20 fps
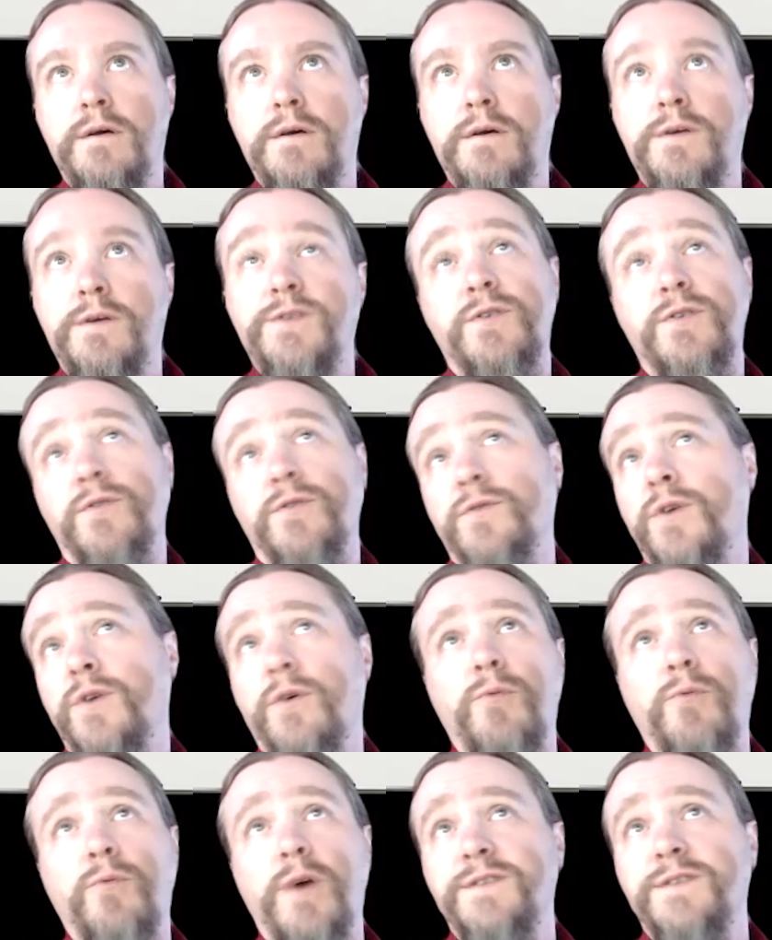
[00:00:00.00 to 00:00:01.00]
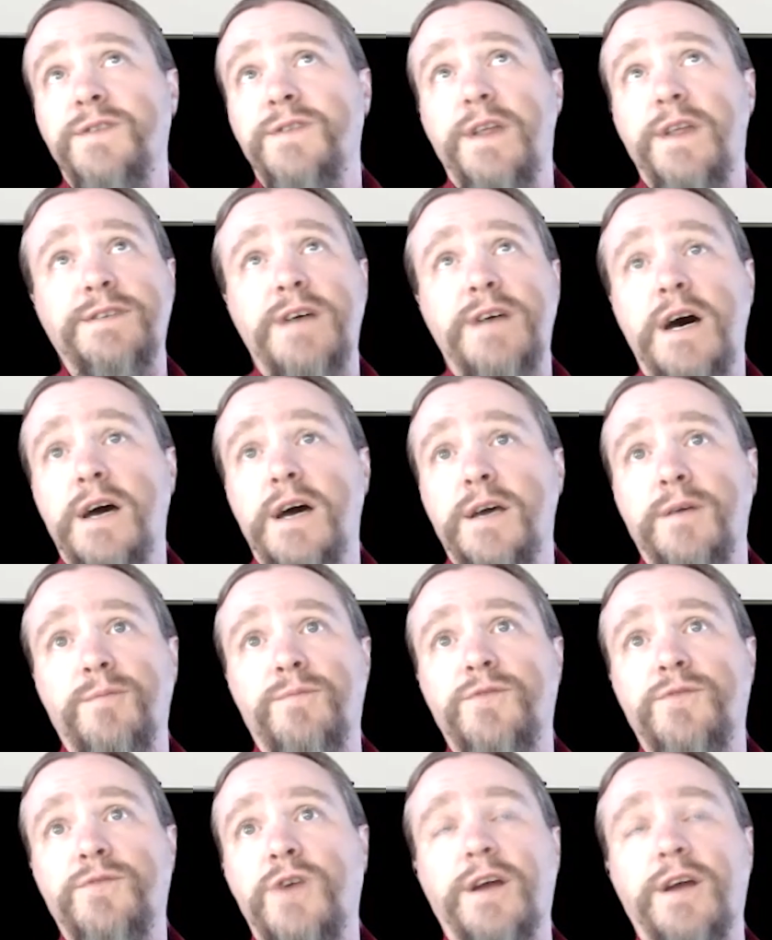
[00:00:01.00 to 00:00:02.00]
So you don't waste that
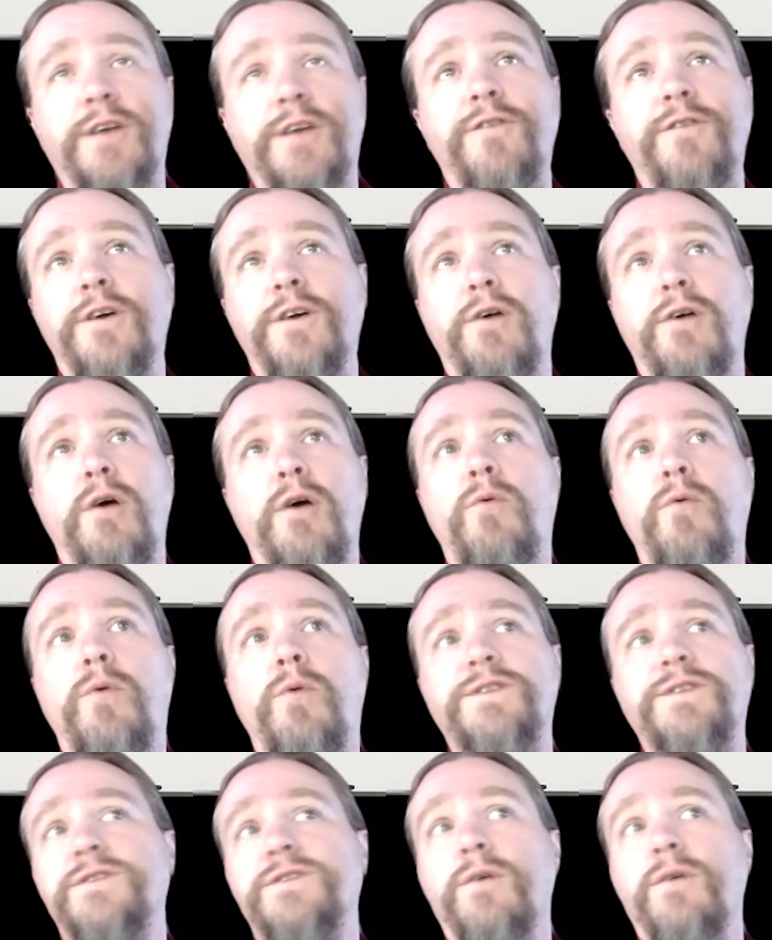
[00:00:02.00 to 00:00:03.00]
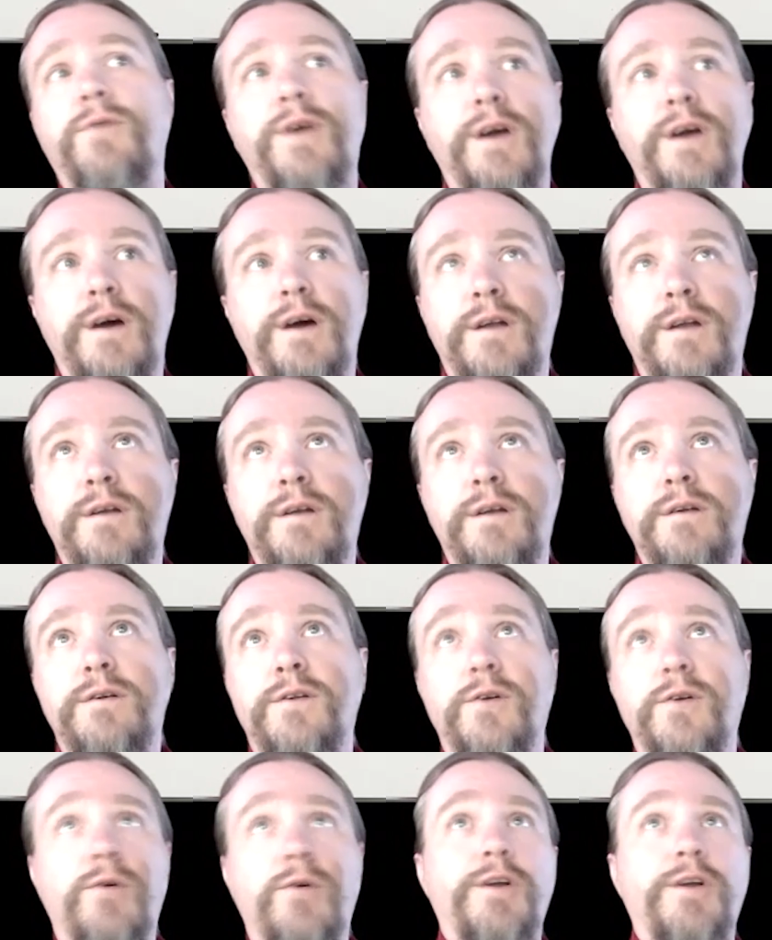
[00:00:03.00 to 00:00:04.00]
time trying to figure out what's going
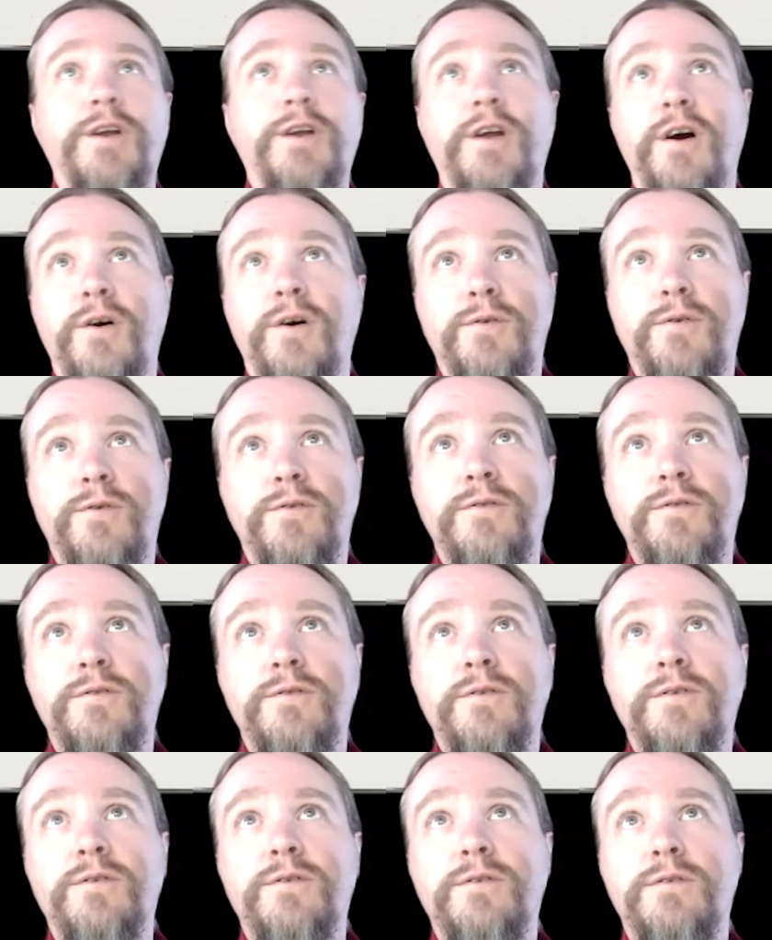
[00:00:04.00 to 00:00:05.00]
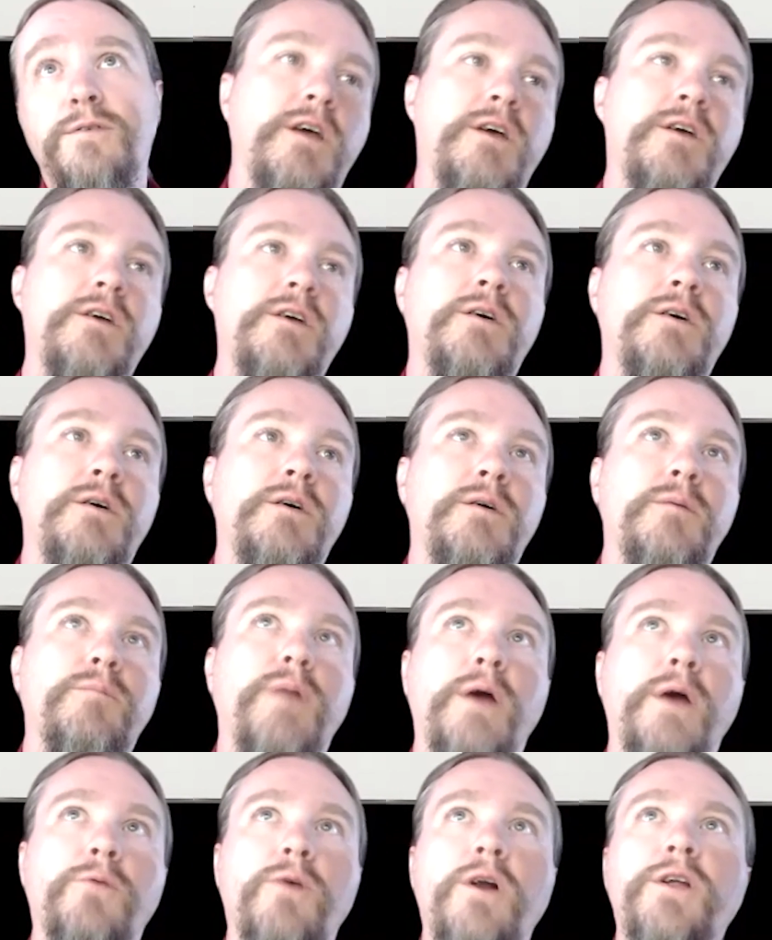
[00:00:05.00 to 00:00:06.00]
on. You already know.
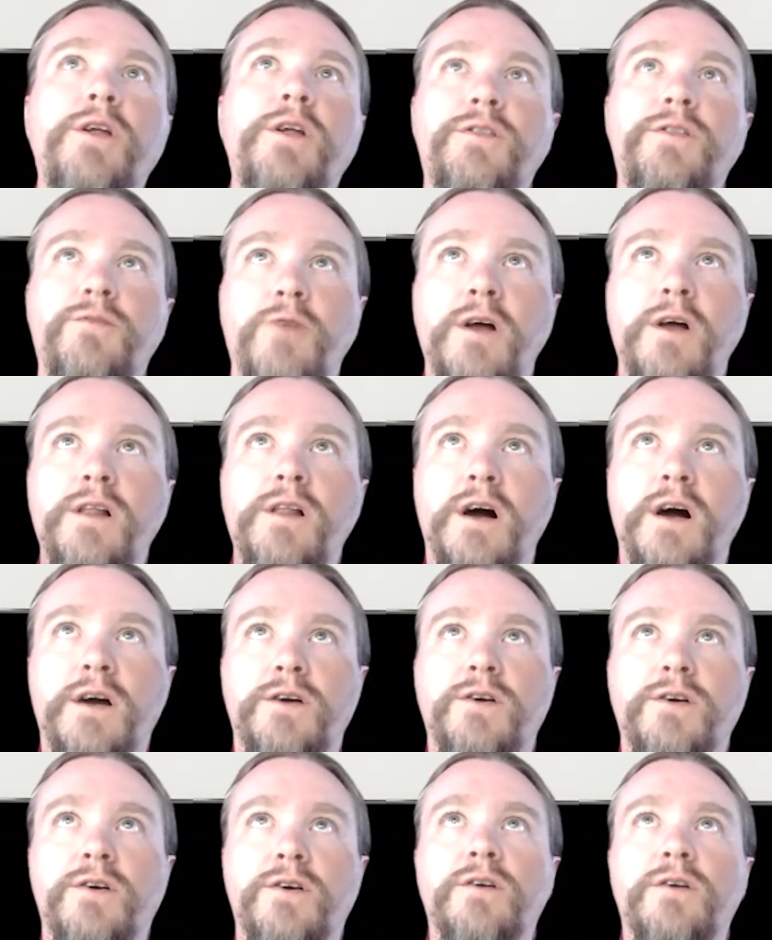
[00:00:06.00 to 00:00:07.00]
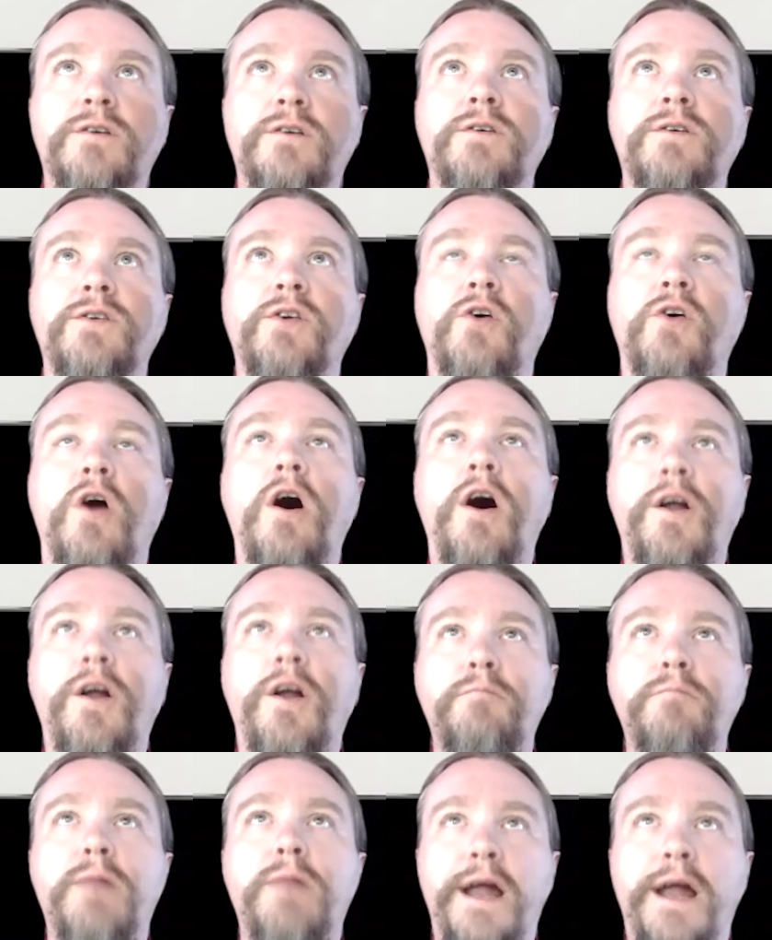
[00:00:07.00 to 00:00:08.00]
By running ThreatLocker, you're
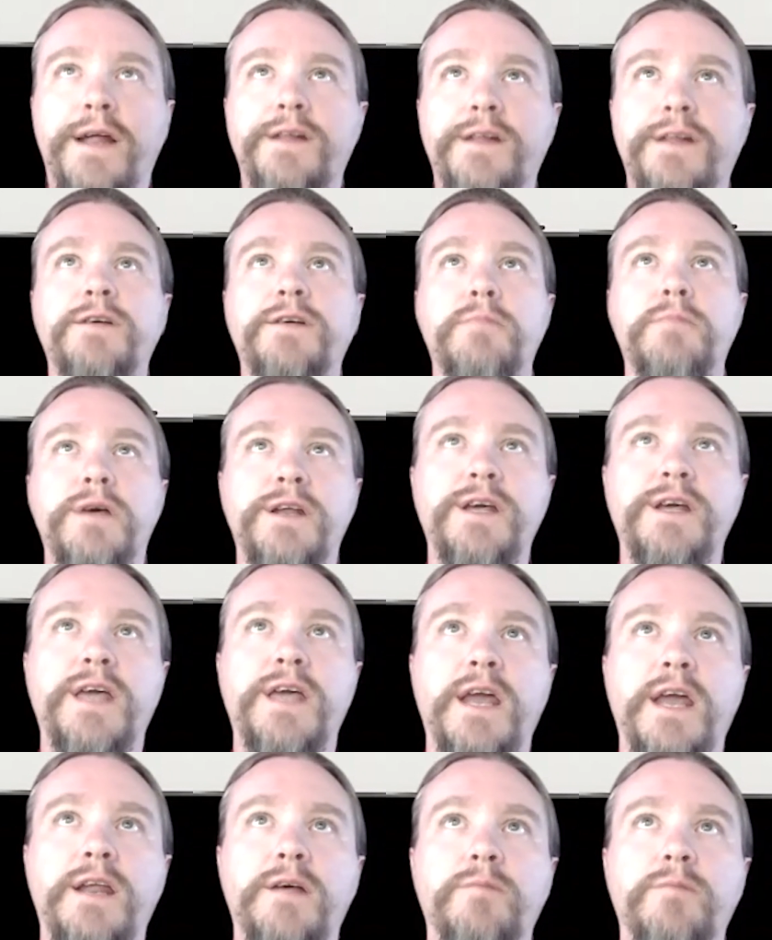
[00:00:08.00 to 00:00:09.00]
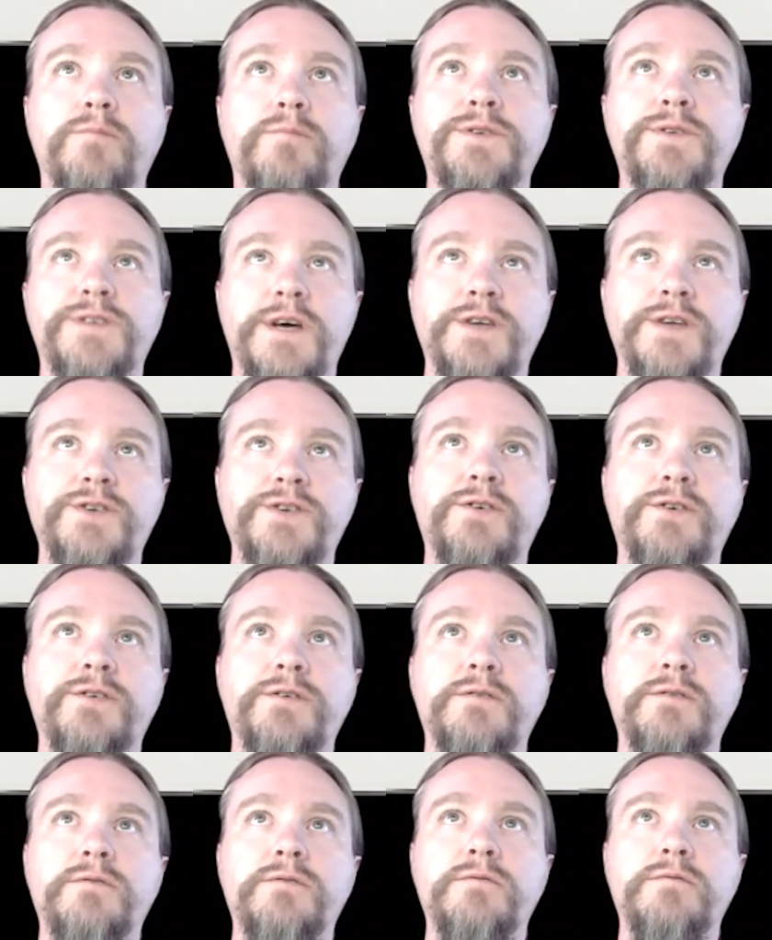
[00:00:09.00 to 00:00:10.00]
automatically mitigating
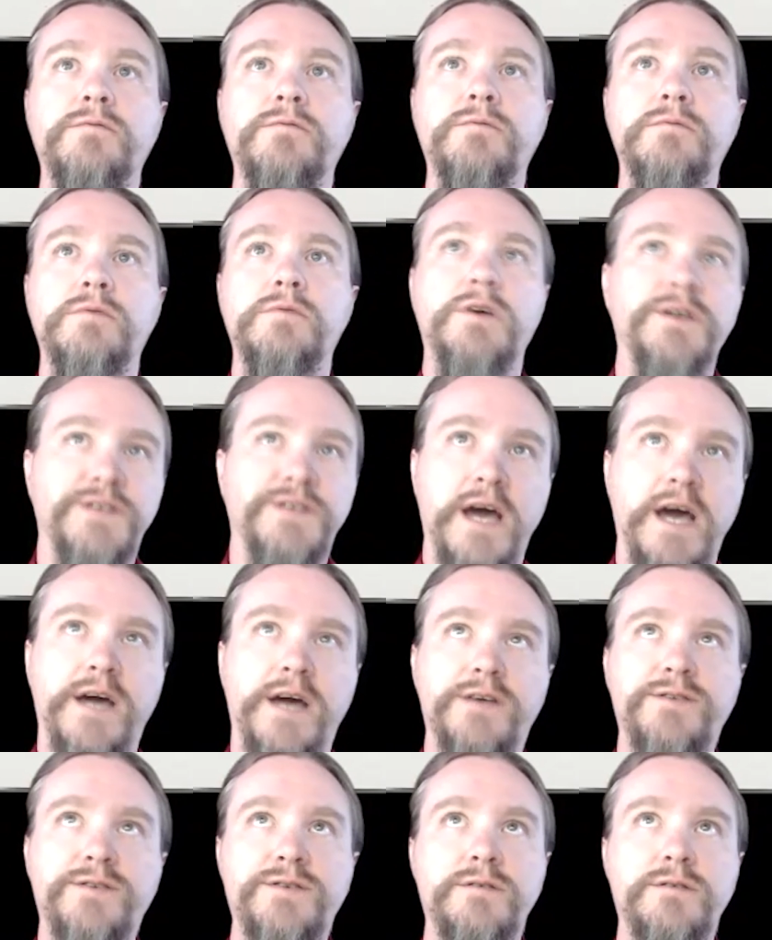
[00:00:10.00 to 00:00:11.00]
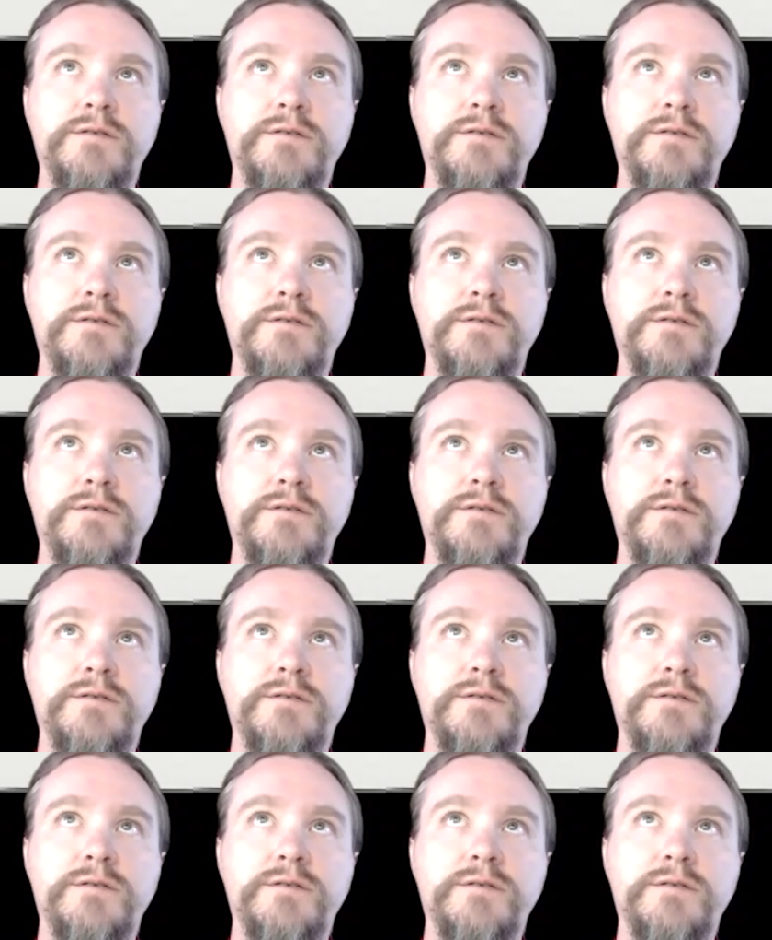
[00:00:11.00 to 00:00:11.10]
potential attacks.